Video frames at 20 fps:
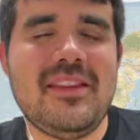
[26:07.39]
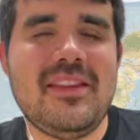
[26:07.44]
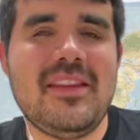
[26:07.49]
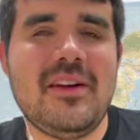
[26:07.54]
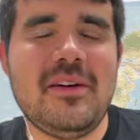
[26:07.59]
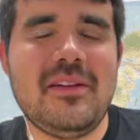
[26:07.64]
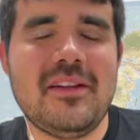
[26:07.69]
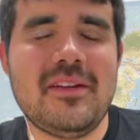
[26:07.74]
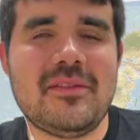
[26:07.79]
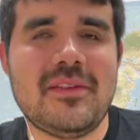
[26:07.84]
the
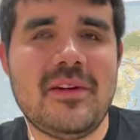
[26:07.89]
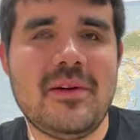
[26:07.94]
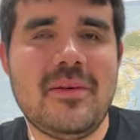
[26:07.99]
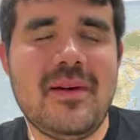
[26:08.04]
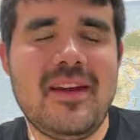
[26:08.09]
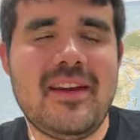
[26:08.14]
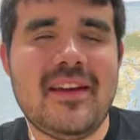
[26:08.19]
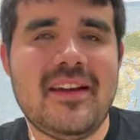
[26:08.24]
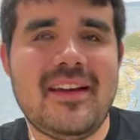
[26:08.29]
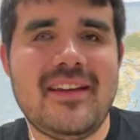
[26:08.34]
only real
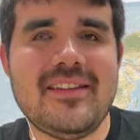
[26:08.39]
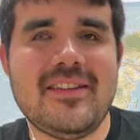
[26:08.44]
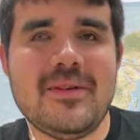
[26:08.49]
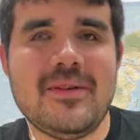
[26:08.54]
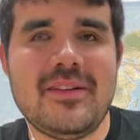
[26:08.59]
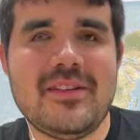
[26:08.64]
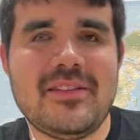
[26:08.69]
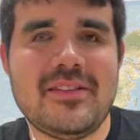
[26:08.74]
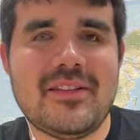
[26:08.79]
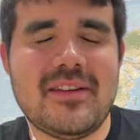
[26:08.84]
way you're gonna do
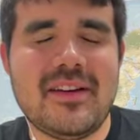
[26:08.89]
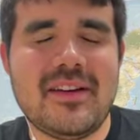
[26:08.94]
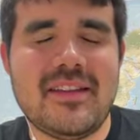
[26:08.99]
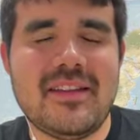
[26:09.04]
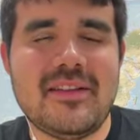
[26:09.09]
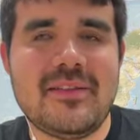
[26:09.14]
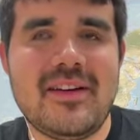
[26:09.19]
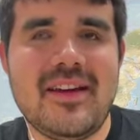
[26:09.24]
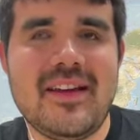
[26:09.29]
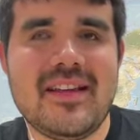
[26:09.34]
it during
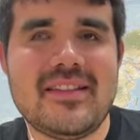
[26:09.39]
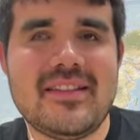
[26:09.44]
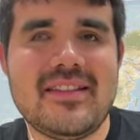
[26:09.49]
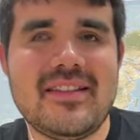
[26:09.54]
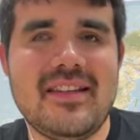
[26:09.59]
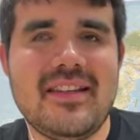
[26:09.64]
the race